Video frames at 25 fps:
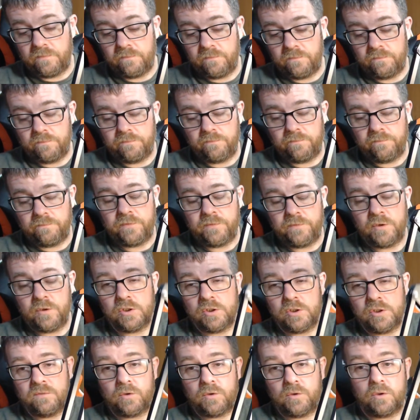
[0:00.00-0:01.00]
first of
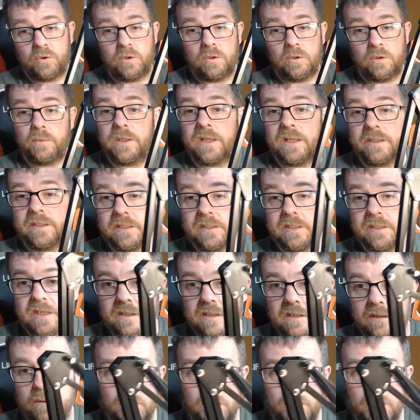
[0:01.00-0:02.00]
all, we'll get this out of the
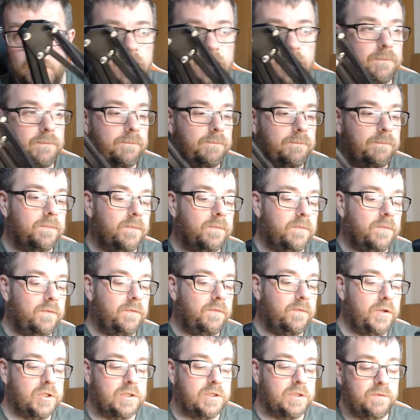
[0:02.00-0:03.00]
way.
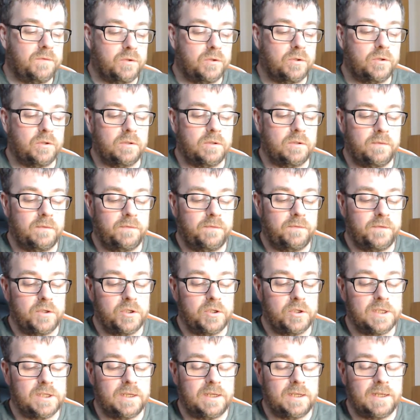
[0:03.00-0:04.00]
First of all, first
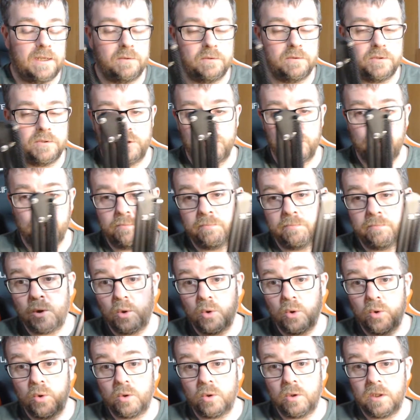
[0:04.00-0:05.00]
shout out to
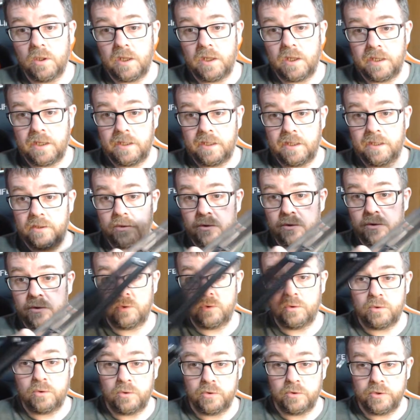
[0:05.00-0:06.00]
Paul and
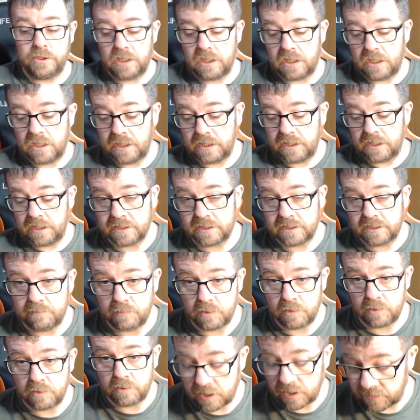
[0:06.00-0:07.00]
all the ISM
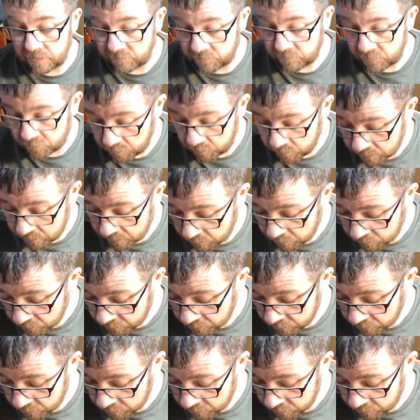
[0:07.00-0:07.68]
live crew. I want to